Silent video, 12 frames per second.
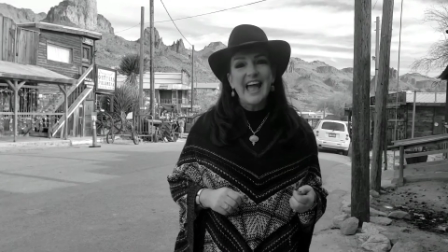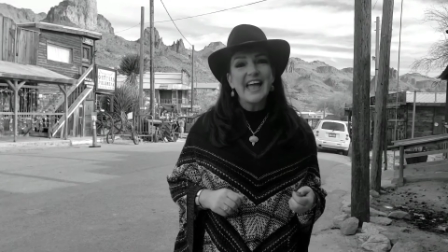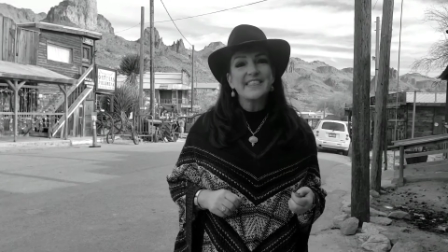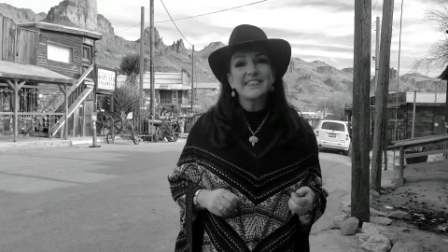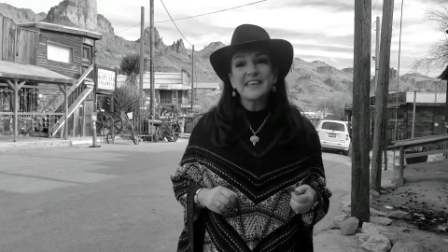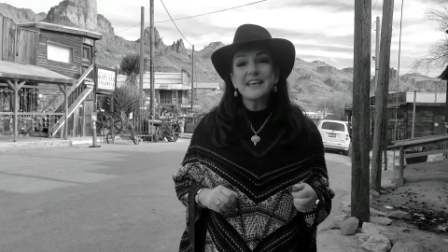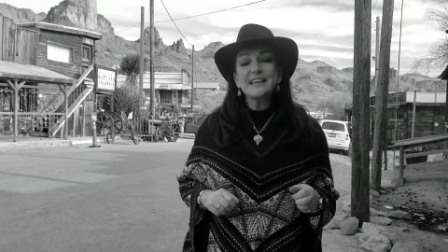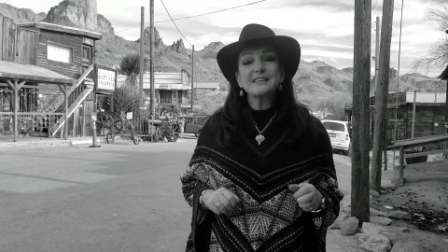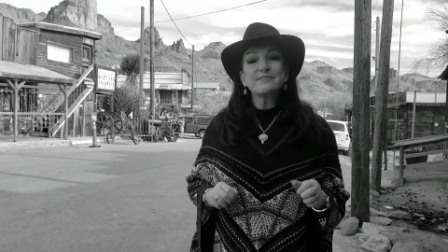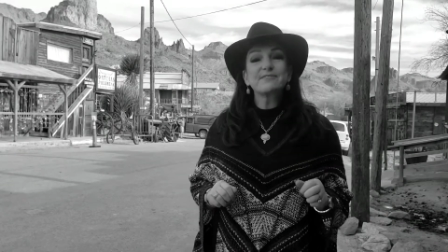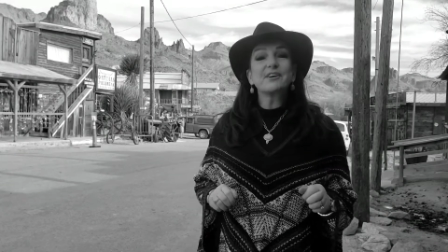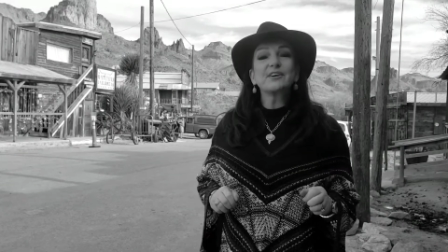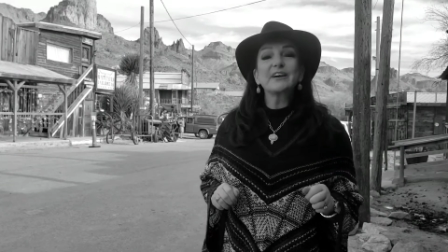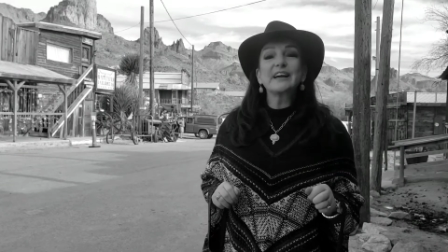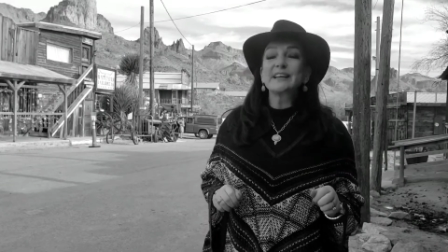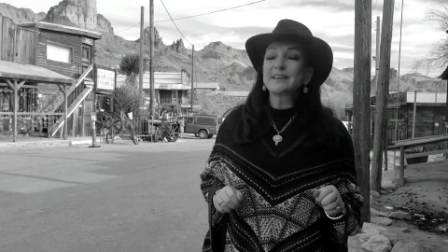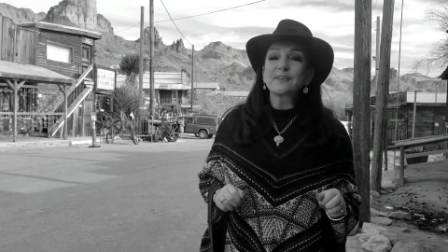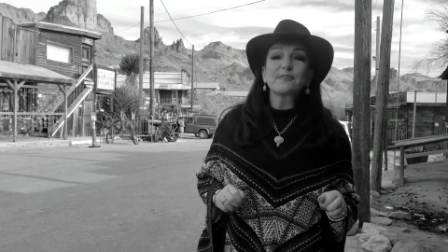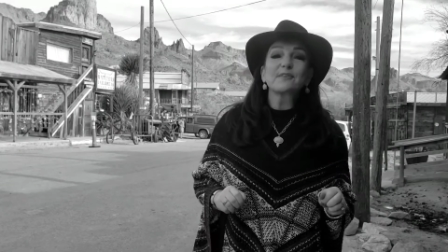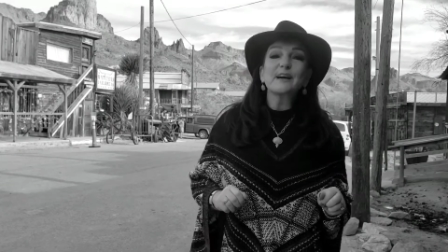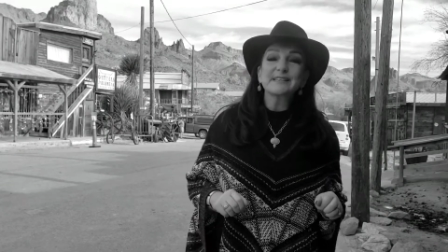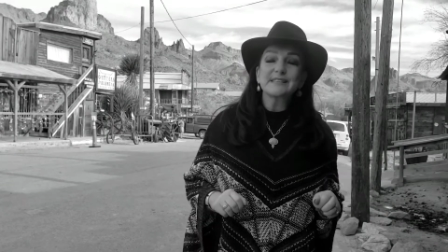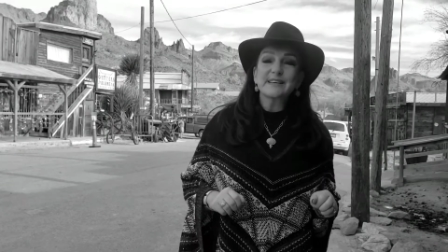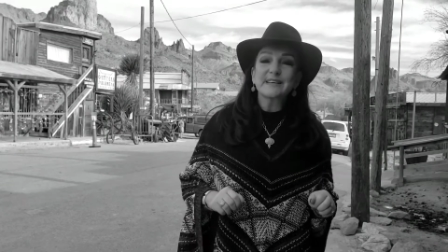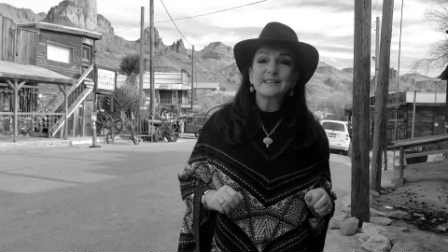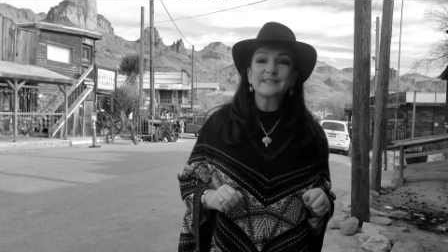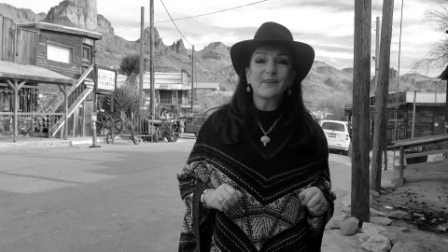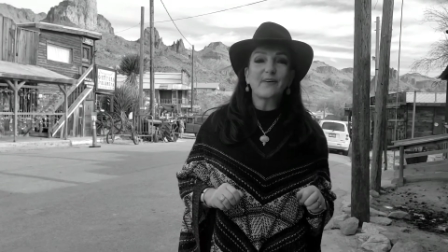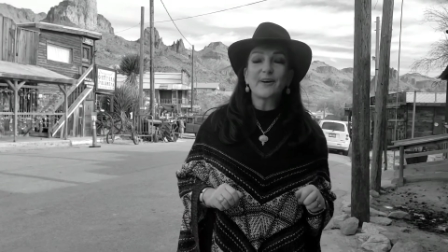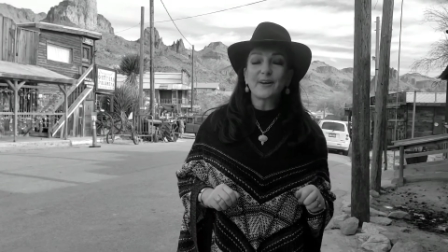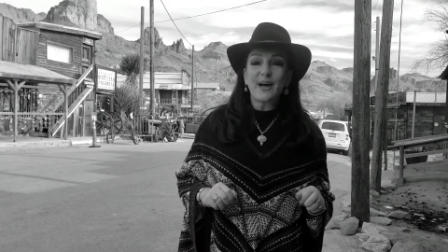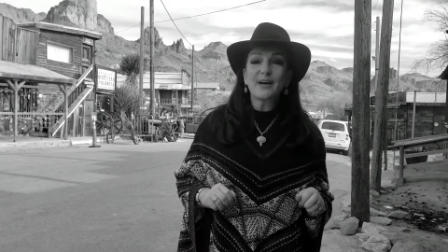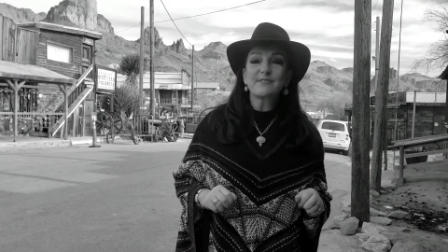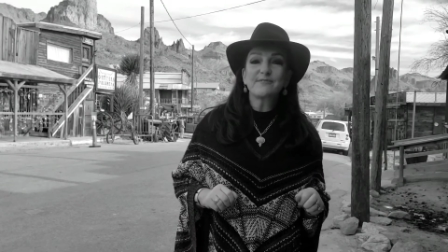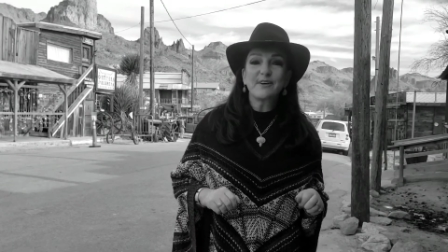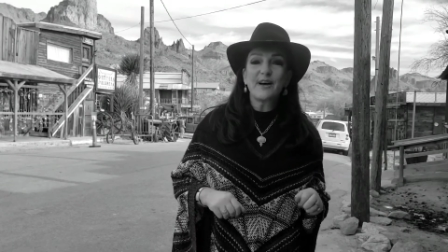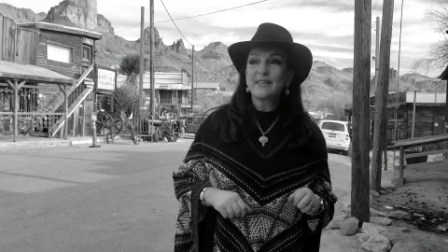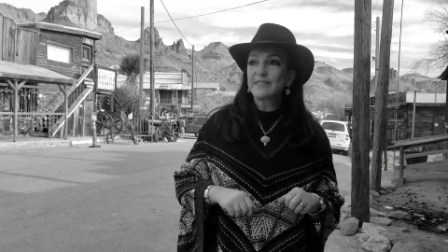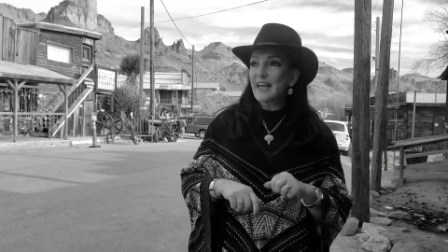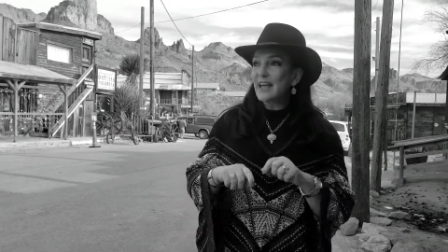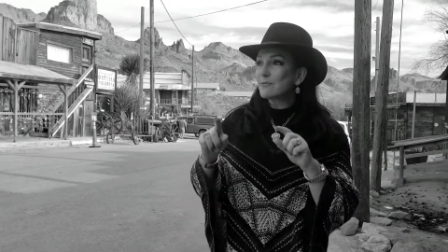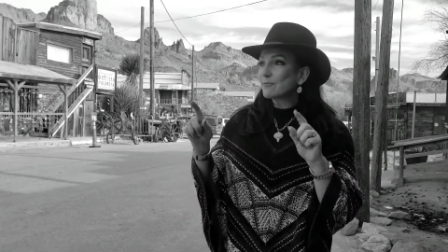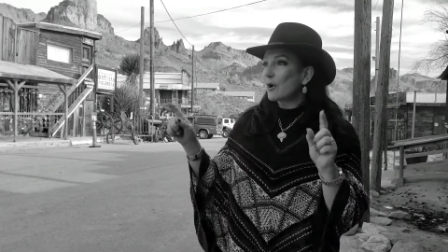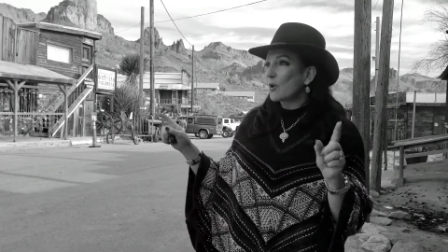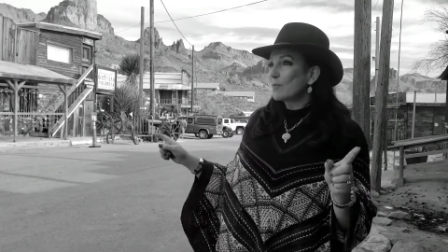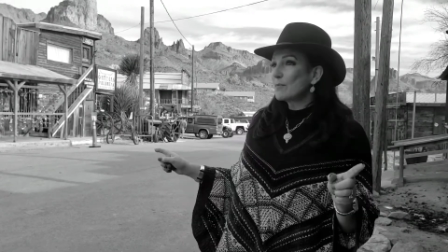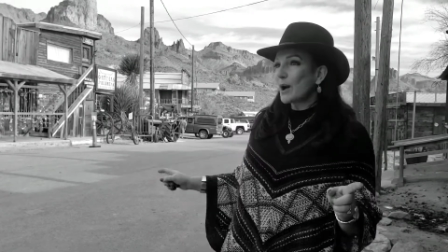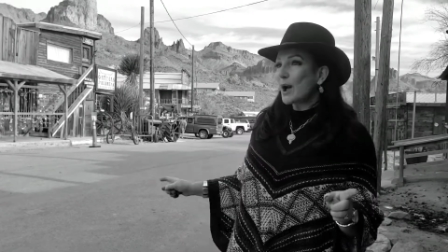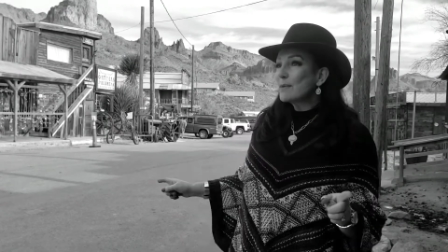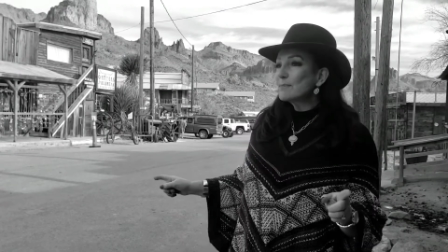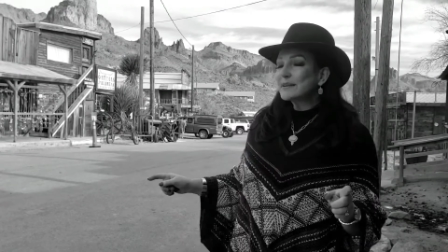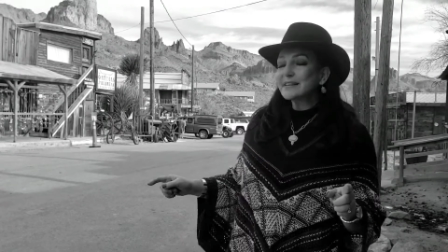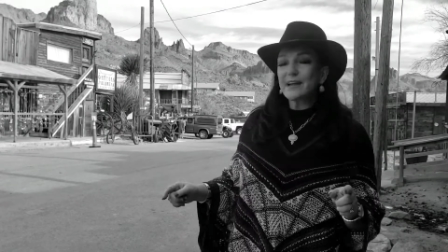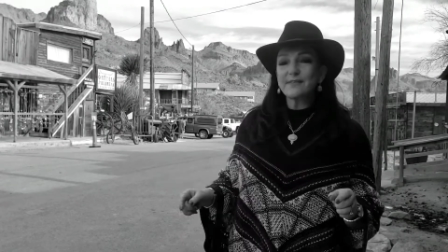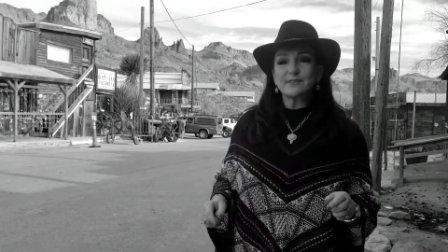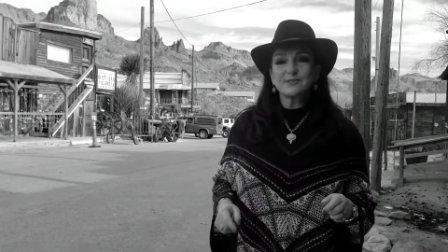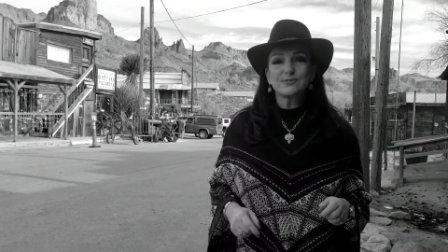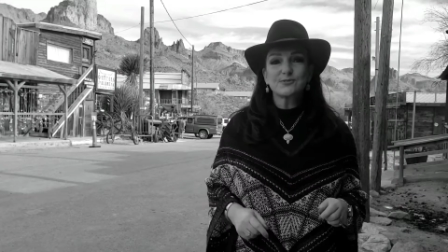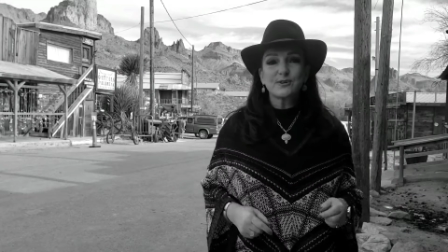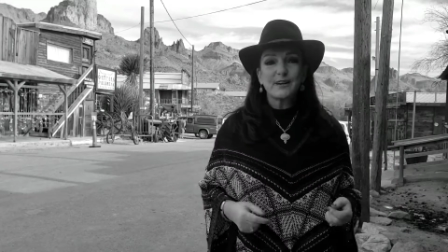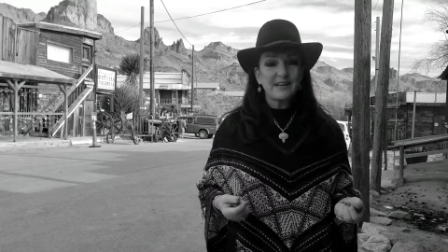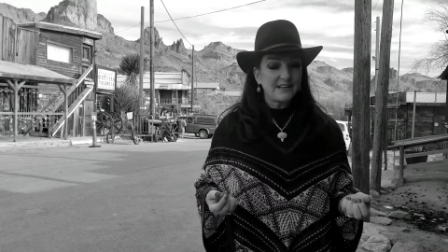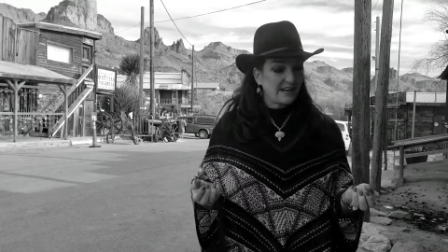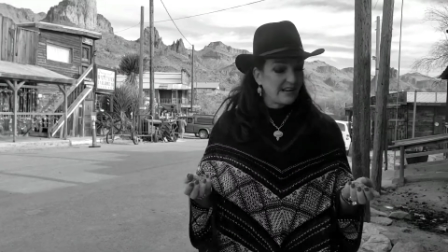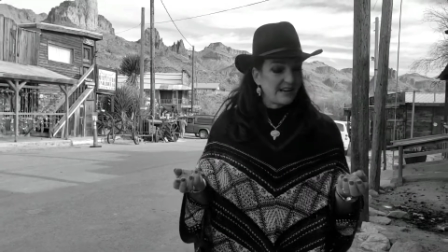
And these furry little residents are a lot of fun. They roam up and down the street.